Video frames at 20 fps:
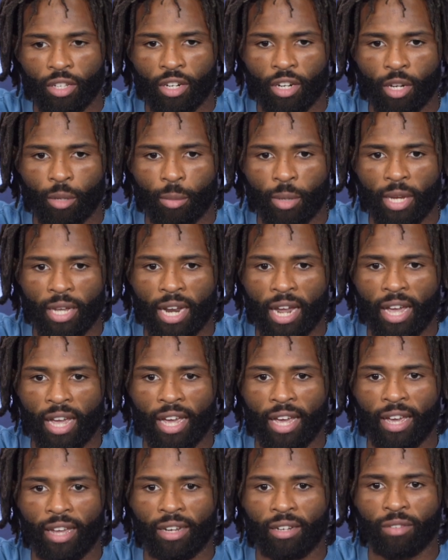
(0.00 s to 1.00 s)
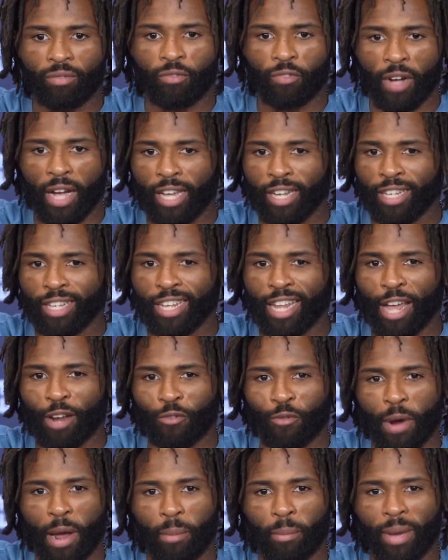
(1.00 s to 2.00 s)
You know what I mean? I had finally
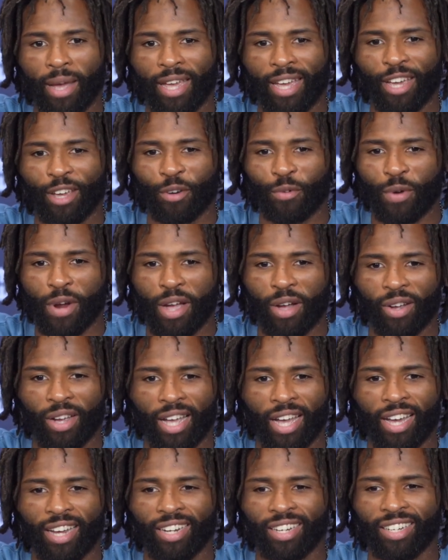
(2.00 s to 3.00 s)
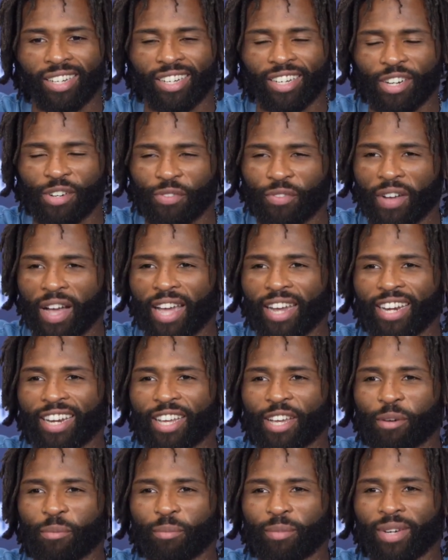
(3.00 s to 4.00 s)
like wrapped my head around kind of fighting
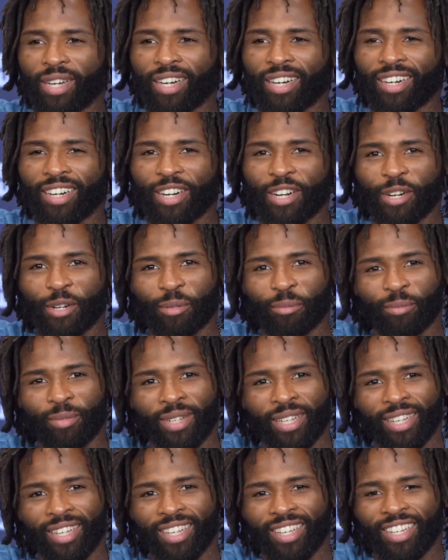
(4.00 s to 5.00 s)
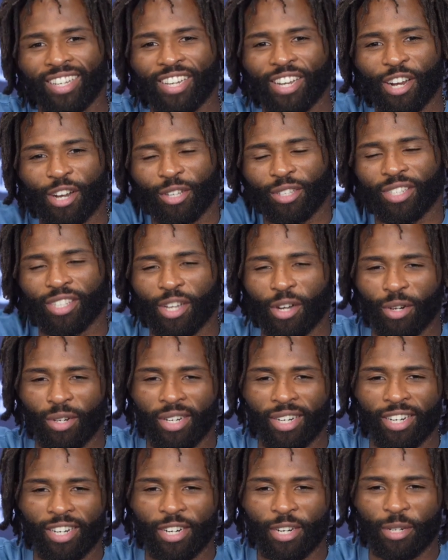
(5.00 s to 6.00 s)
him, you know,
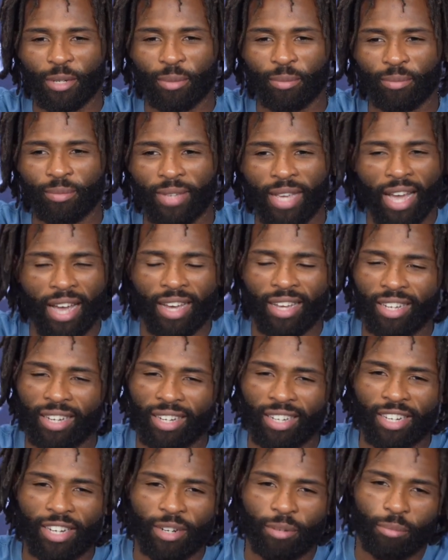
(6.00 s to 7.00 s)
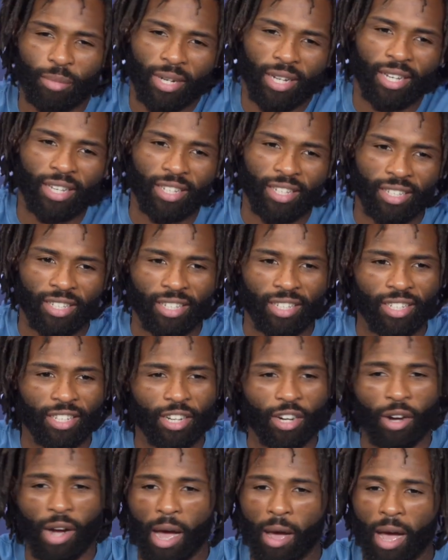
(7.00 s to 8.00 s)
so, yeah, but,
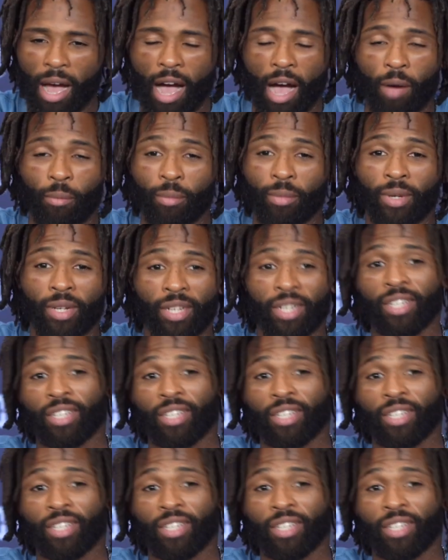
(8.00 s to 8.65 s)
you know, I'm